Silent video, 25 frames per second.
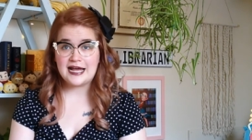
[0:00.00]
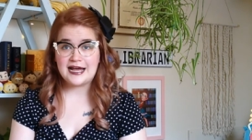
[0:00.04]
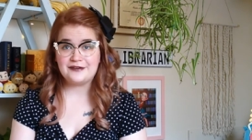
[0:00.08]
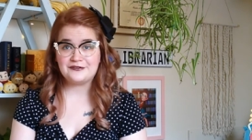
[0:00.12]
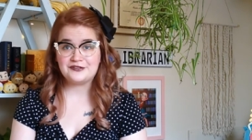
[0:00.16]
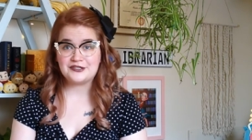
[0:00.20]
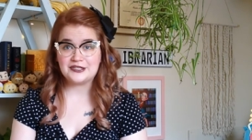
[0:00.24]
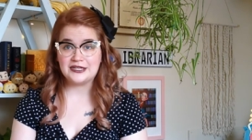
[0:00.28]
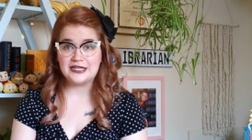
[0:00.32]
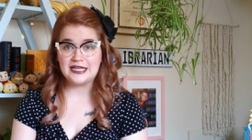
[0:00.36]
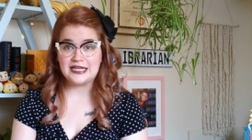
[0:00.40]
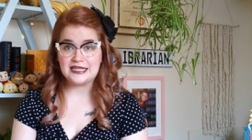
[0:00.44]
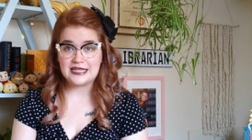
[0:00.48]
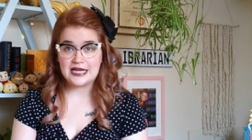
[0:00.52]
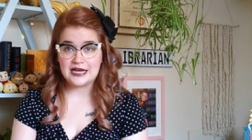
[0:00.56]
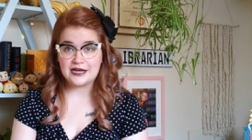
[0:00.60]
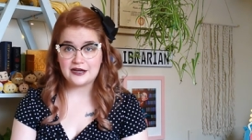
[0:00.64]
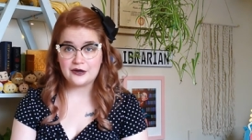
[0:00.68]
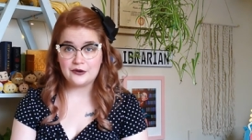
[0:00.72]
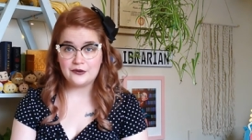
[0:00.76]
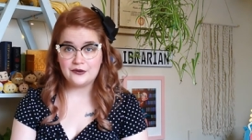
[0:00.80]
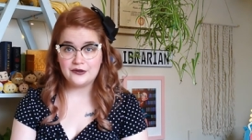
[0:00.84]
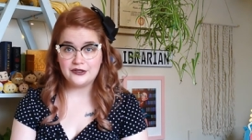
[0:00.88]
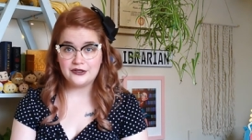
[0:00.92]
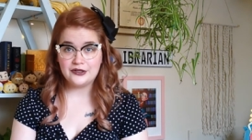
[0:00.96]
have to let that
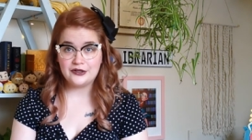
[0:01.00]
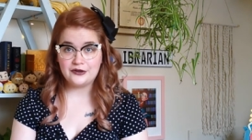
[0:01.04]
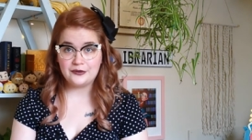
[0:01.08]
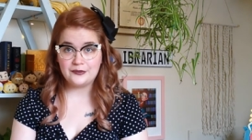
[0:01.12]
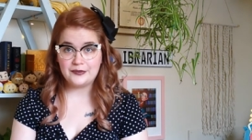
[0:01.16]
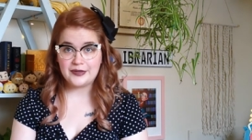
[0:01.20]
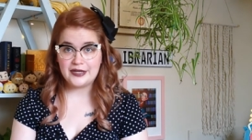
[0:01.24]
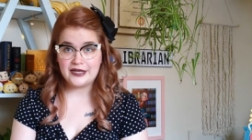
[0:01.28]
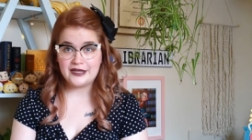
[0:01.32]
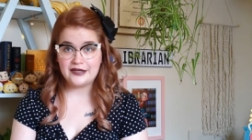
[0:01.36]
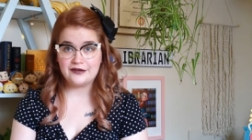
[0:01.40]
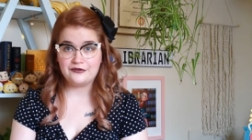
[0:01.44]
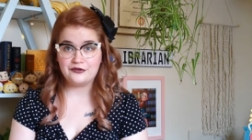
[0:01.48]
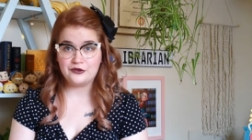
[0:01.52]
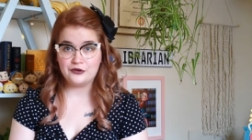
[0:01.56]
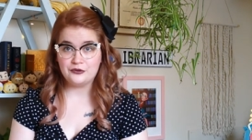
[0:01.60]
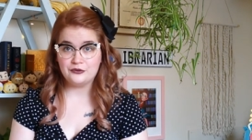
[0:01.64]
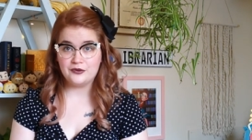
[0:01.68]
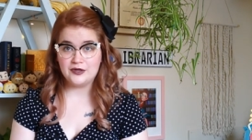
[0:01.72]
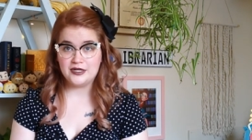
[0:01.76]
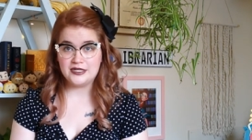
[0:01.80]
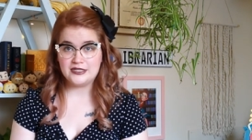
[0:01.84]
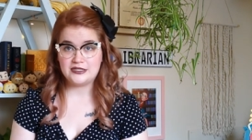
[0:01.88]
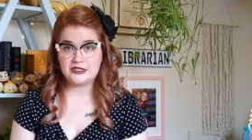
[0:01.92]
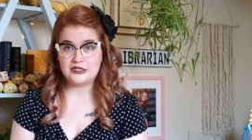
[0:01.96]
go a little bit if you
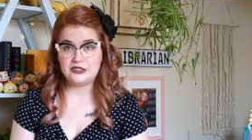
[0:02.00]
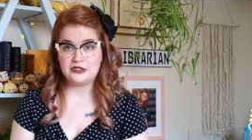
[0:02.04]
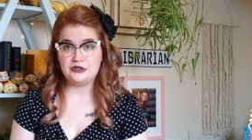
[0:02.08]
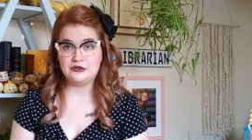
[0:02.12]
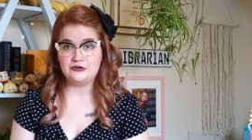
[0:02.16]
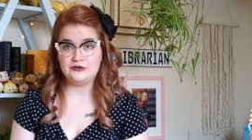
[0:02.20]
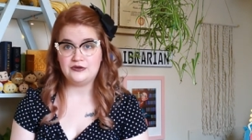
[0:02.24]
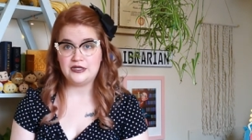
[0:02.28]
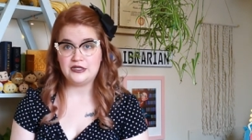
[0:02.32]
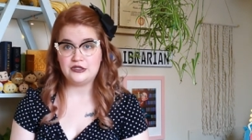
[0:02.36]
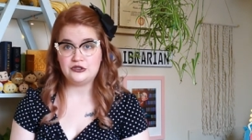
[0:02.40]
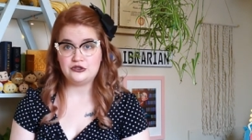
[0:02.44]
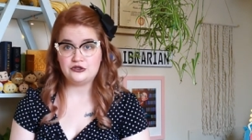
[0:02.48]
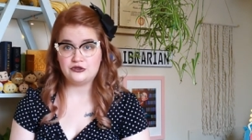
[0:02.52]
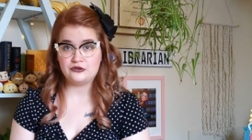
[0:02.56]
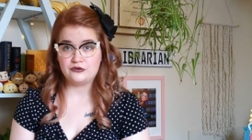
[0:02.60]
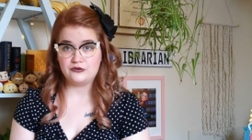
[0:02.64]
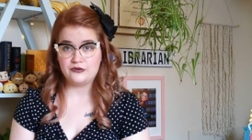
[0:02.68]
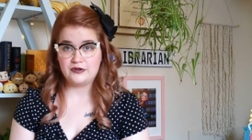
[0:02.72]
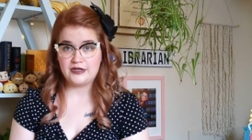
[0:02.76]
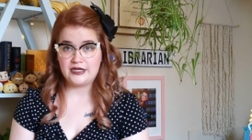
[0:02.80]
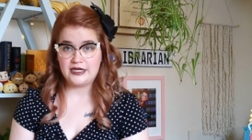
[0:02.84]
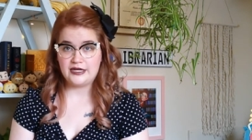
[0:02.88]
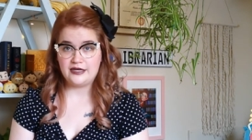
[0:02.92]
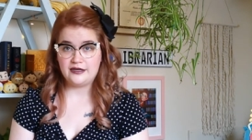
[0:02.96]
want to
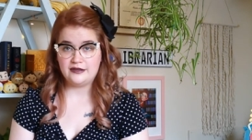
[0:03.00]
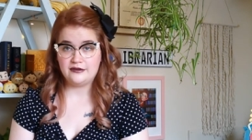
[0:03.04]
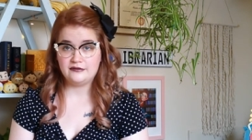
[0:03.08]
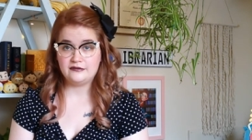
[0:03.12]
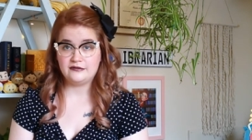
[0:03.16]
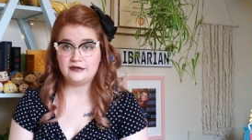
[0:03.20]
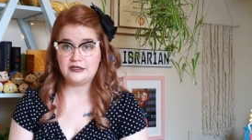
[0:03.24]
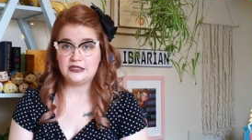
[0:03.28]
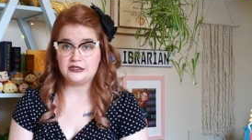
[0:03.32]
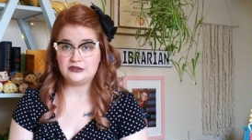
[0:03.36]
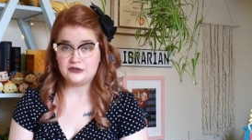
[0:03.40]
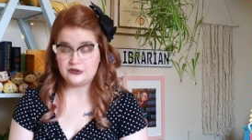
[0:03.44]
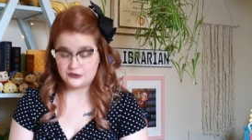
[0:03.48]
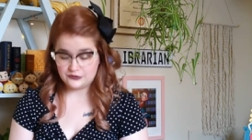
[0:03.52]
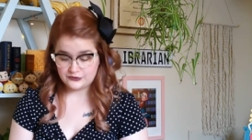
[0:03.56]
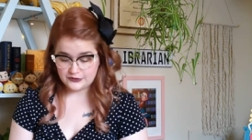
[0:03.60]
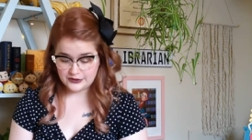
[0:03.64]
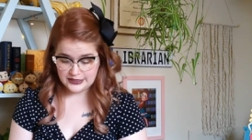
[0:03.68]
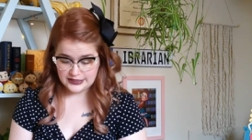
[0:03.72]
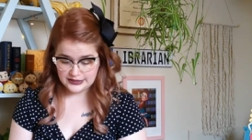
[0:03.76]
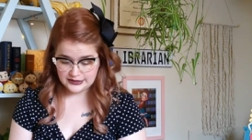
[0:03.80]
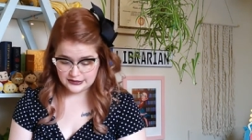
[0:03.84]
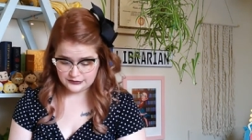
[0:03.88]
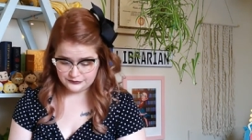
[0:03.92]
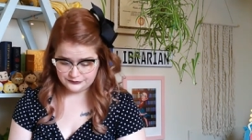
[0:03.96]
enjoy these
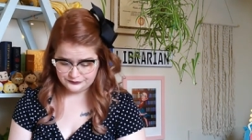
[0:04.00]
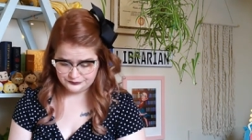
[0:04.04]
stories.